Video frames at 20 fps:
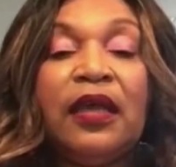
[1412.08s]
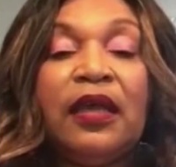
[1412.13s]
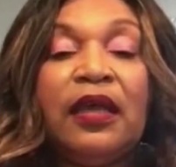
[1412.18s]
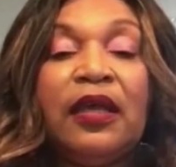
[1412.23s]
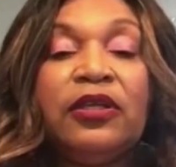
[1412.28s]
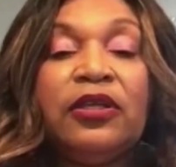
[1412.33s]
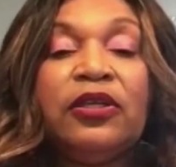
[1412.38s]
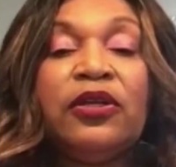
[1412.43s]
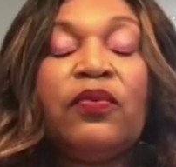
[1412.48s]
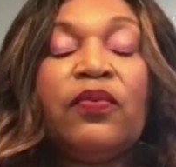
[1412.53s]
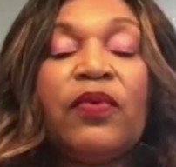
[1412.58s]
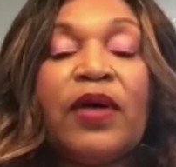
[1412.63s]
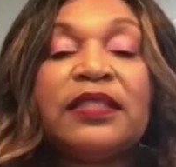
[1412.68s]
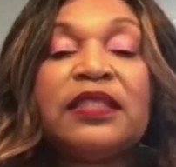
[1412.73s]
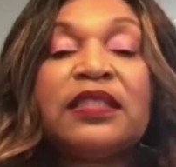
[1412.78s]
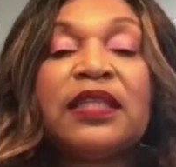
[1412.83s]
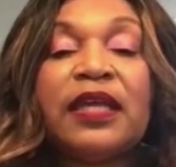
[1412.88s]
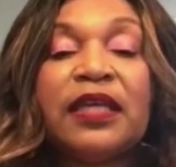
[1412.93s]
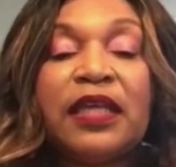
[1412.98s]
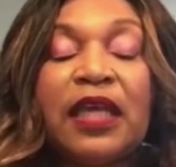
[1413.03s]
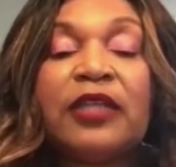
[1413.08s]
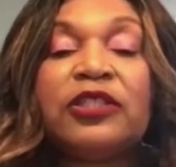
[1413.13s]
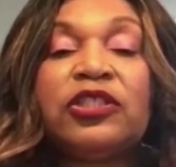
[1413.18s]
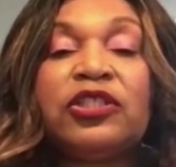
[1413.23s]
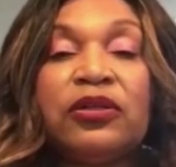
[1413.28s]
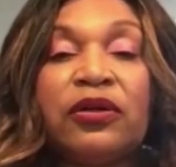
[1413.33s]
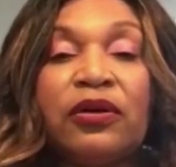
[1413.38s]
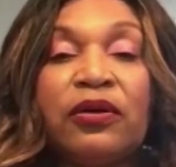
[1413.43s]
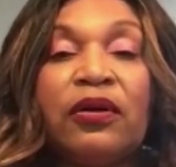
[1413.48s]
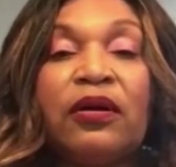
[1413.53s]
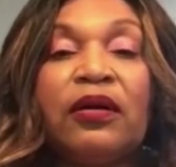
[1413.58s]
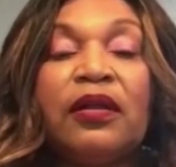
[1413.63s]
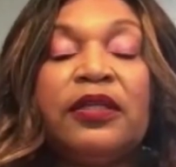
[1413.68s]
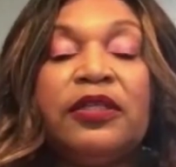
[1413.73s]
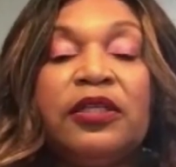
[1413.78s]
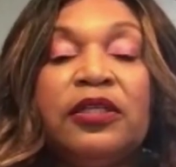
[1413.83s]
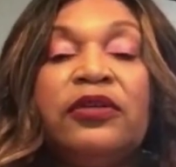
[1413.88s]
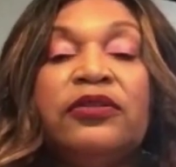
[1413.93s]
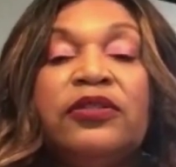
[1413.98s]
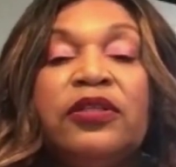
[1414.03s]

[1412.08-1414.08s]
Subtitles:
You know, once they catch it early, you know,